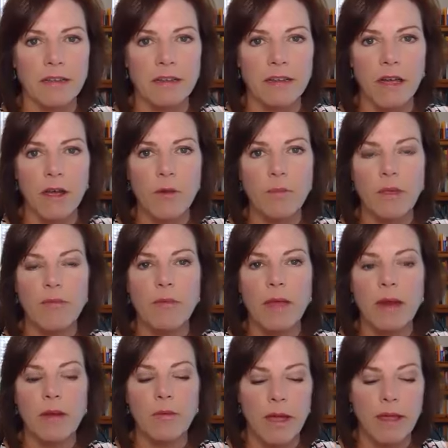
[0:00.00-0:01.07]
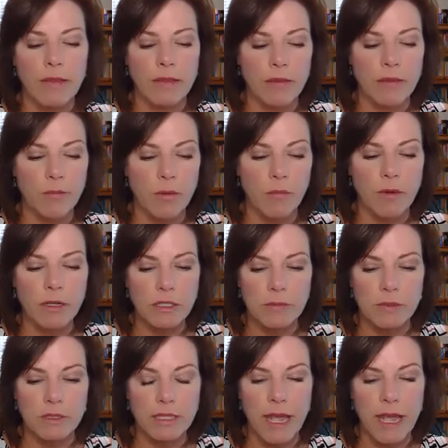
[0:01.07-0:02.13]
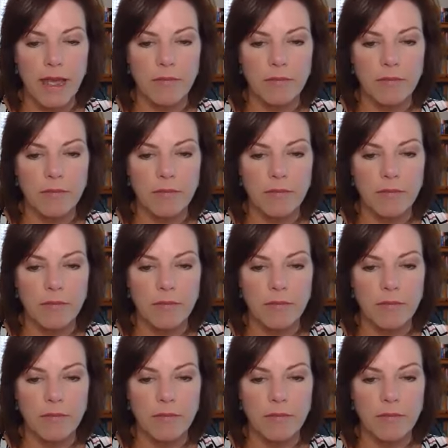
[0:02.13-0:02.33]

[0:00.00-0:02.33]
I hope you have better weather than what we're supposed to have.